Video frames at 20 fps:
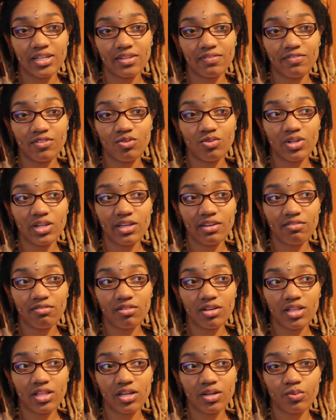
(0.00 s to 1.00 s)
if you live
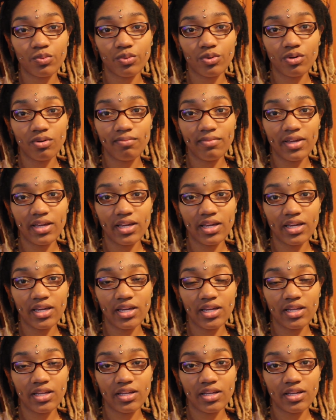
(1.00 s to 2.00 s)
with a
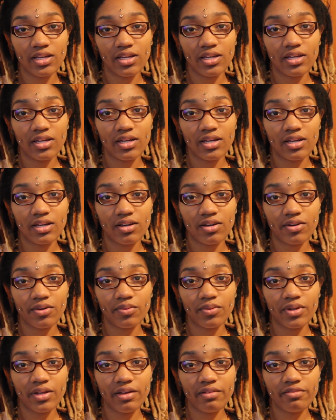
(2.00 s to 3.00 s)
roommate or
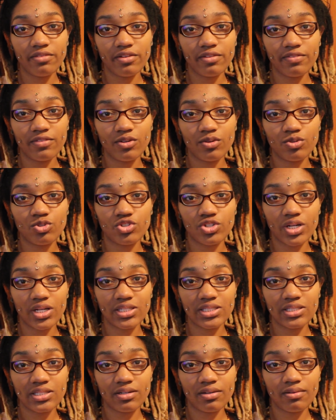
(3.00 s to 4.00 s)
whatever, if you
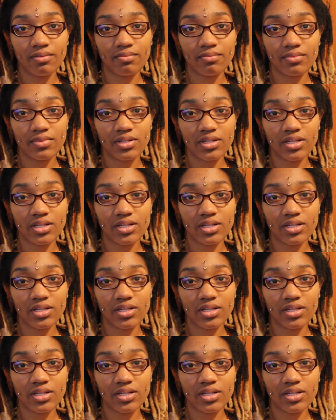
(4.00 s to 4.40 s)
trust them